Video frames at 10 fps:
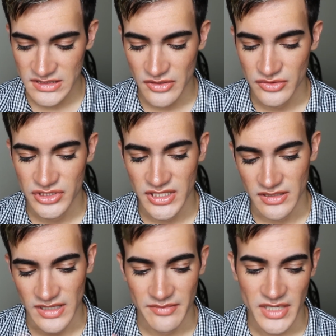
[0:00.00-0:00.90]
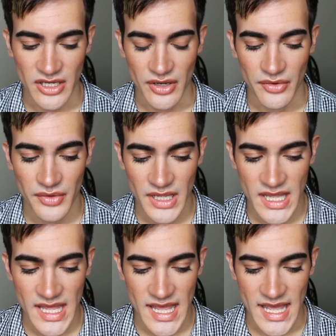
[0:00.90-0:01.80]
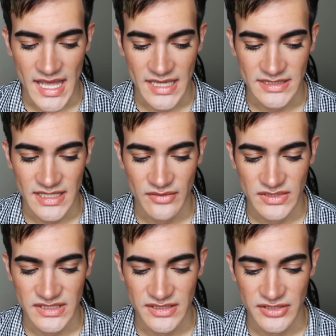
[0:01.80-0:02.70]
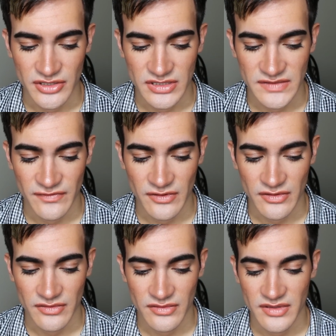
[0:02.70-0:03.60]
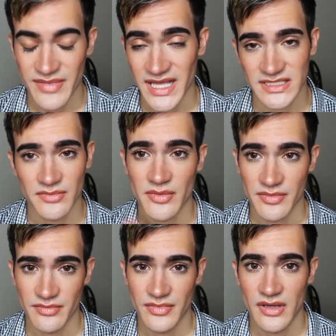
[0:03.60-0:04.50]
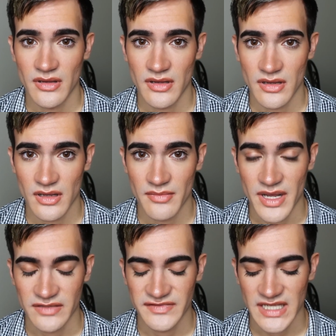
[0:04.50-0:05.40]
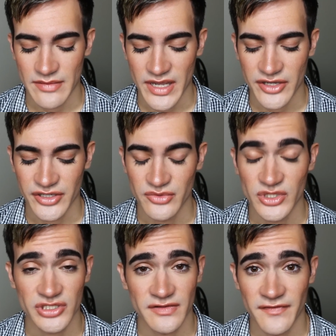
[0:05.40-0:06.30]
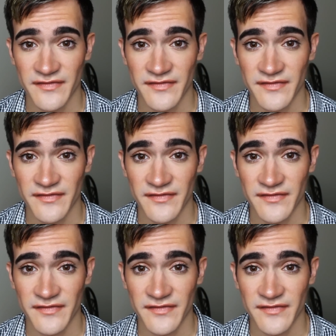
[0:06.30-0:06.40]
So she let me go, and I was in the nurse for the maximum amount of time I could, which was